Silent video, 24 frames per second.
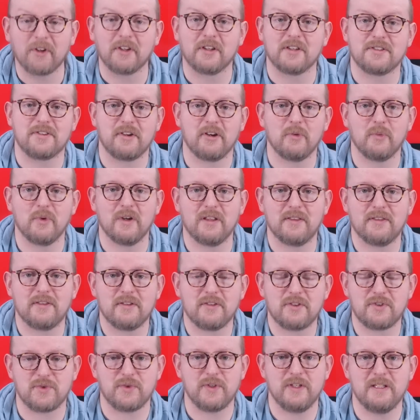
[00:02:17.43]
gonna start with
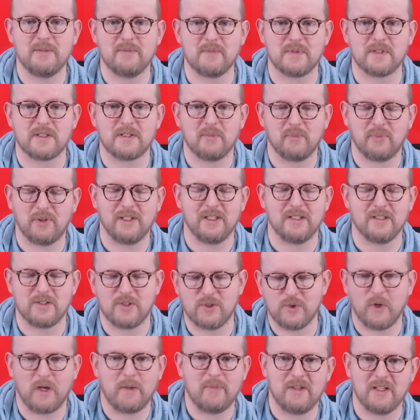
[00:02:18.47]
streams. Please
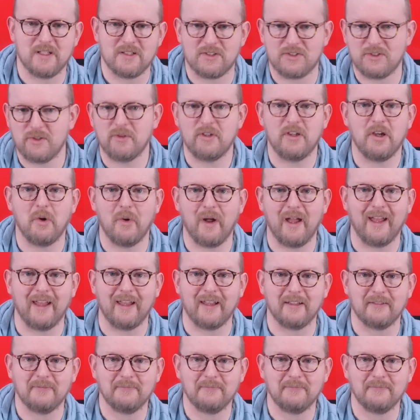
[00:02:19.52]
join me in Studio A.